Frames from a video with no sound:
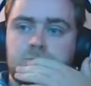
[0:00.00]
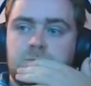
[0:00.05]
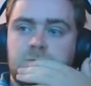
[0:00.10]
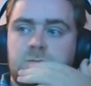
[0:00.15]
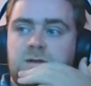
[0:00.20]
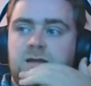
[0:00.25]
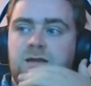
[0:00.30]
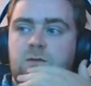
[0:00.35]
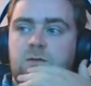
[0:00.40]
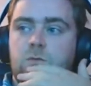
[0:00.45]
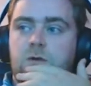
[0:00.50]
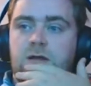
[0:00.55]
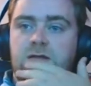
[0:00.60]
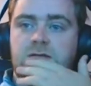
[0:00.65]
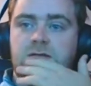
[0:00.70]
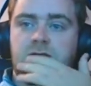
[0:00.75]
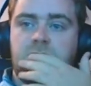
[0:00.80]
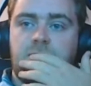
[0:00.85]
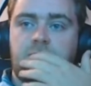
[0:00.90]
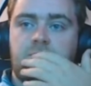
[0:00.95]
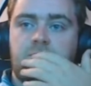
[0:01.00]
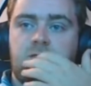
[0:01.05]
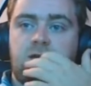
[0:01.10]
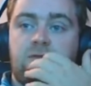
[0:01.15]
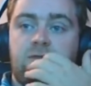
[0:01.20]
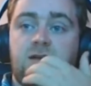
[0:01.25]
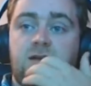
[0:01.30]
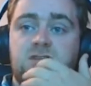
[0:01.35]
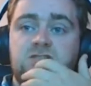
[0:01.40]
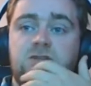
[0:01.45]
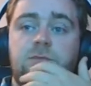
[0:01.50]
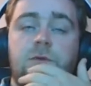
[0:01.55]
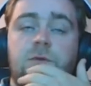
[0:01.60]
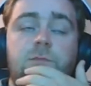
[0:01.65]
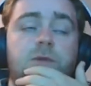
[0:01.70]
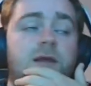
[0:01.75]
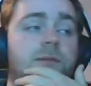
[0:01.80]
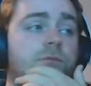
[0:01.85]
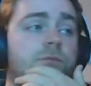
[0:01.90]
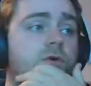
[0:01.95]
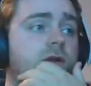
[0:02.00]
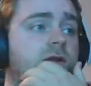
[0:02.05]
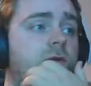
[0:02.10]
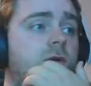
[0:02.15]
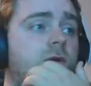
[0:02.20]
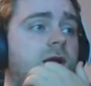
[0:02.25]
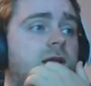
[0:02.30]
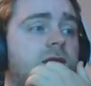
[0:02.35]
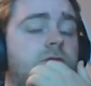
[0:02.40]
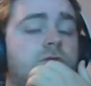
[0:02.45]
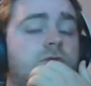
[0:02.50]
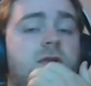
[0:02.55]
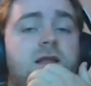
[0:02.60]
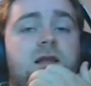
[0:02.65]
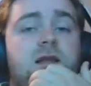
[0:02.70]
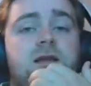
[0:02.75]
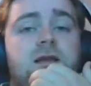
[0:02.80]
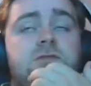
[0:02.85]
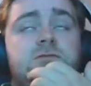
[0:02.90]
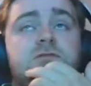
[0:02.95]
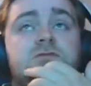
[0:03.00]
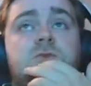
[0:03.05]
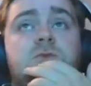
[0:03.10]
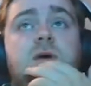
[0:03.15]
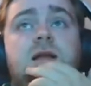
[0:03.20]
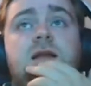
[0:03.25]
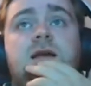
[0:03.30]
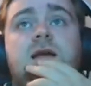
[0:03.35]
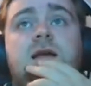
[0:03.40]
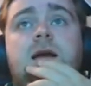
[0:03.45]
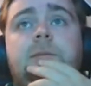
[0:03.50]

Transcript: Playing well, thankfully. I've actually been playing pretty well in real life as well. I got my